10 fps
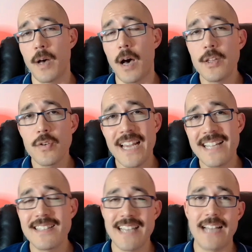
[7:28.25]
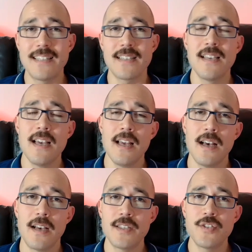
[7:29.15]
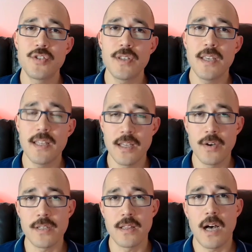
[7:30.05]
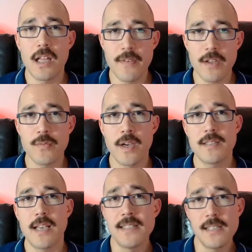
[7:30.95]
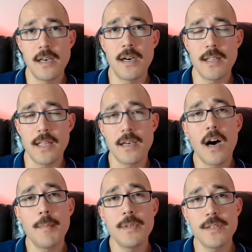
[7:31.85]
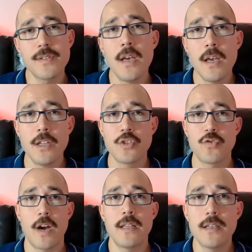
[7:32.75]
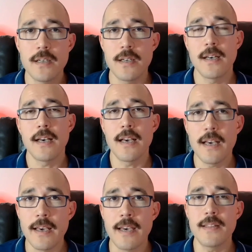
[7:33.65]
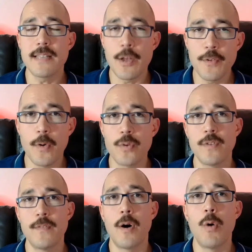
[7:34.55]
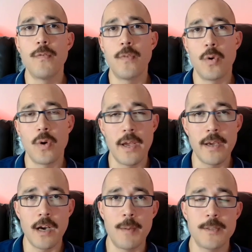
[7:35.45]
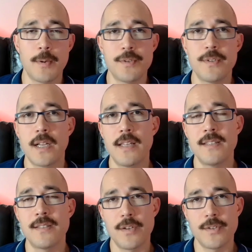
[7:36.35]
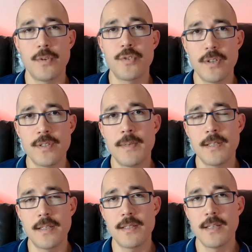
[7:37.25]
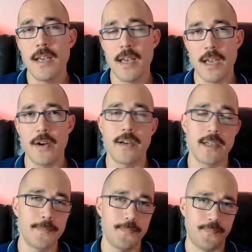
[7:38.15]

underhanded tactics. Essentially, there is a lot of unrest as the young, like communists try to get the townsfolk to vote for a communist person to kind of install socialism into this area.